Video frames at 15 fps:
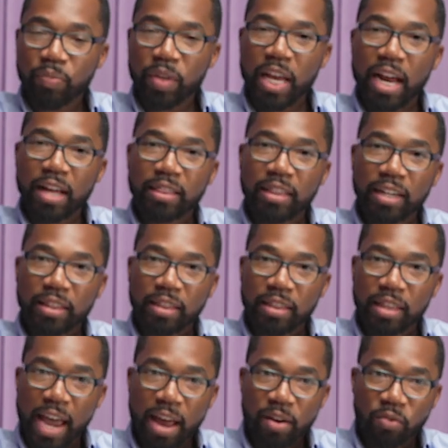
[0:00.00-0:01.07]
And I think
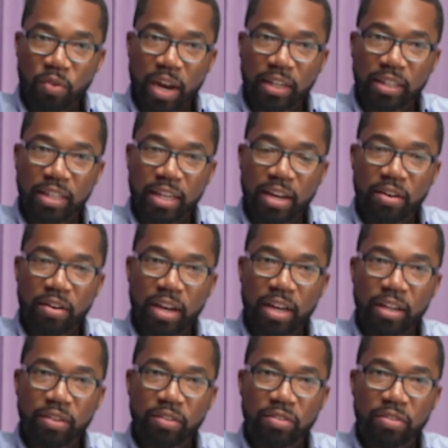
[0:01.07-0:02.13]
that right there
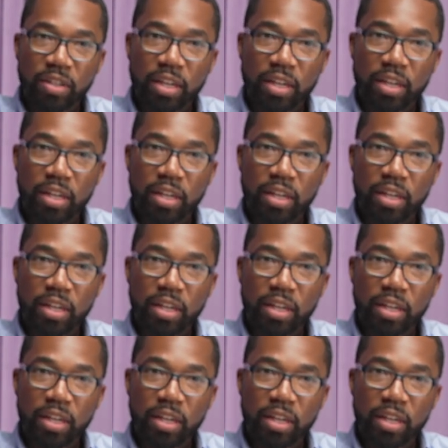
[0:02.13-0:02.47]
is